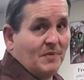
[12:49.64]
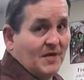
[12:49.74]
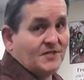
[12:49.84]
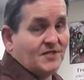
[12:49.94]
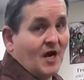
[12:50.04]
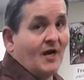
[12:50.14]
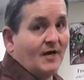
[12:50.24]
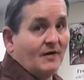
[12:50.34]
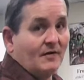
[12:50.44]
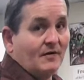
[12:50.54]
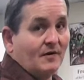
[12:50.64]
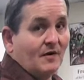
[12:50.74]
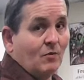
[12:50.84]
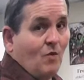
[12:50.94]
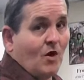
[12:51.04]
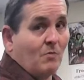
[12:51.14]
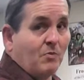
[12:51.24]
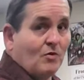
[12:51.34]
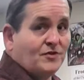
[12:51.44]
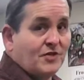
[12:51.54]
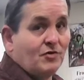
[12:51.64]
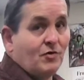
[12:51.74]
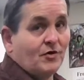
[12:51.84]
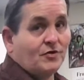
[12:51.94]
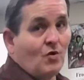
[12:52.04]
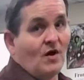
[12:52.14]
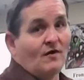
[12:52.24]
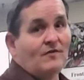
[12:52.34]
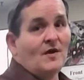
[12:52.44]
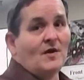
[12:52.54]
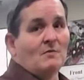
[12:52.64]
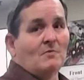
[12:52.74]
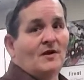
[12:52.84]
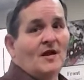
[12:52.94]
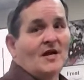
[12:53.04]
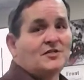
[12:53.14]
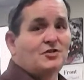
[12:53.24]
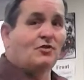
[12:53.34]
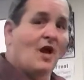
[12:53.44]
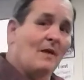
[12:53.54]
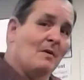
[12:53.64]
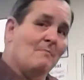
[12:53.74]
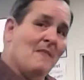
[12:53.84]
psi. Water boils at 212. But as you climb